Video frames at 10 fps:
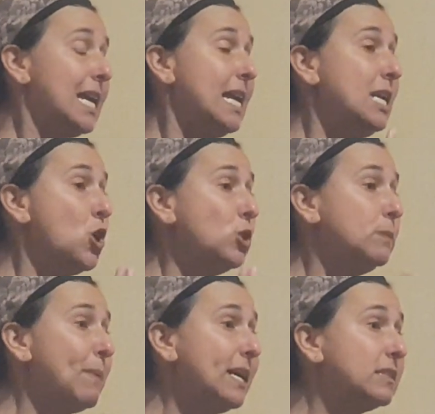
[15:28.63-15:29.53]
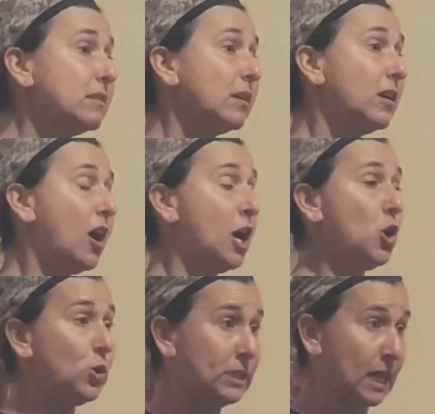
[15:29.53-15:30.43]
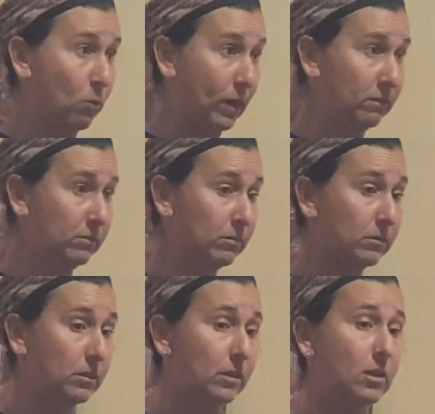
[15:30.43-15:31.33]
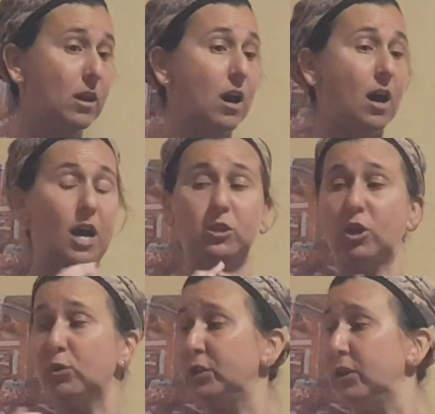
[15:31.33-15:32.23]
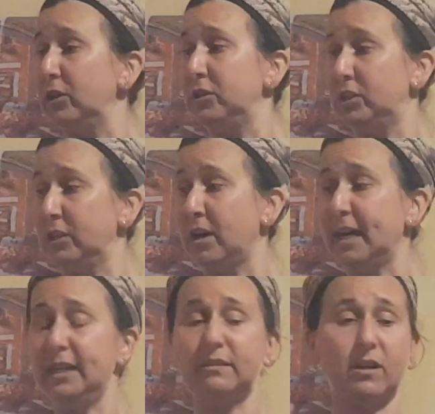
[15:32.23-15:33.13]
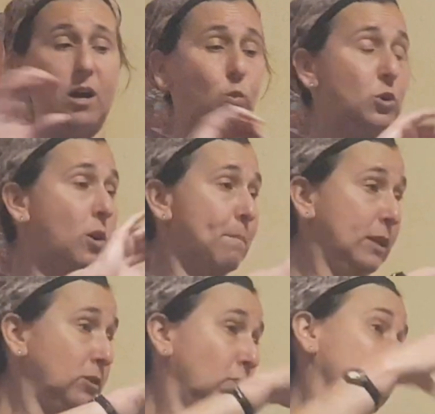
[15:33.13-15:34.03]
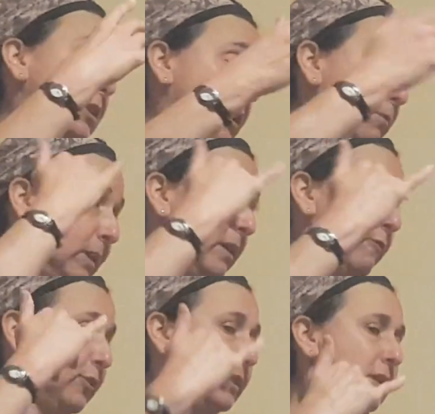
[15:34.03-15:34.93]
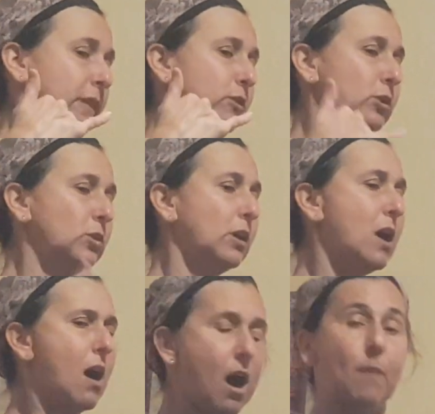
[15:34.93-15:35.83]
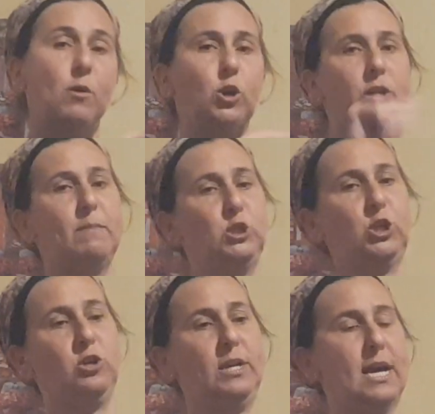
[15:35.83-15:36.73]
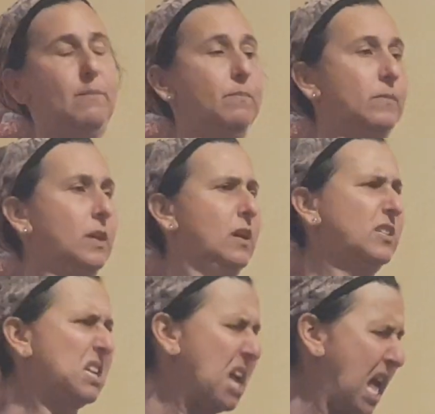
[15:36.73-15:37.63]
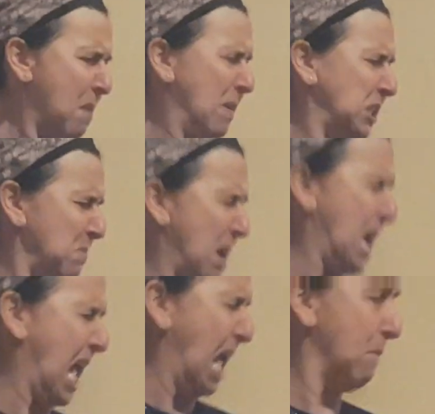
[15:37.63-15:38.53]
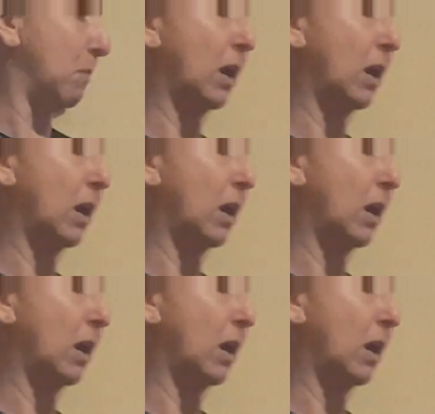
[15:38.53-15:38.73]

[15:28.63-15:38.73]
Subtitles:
He knows best. I know someone. I told her tonight, I will not mention, not tonight, when I first gave the talk, I'm not going to mention her name. She said, no, mention my name. I'm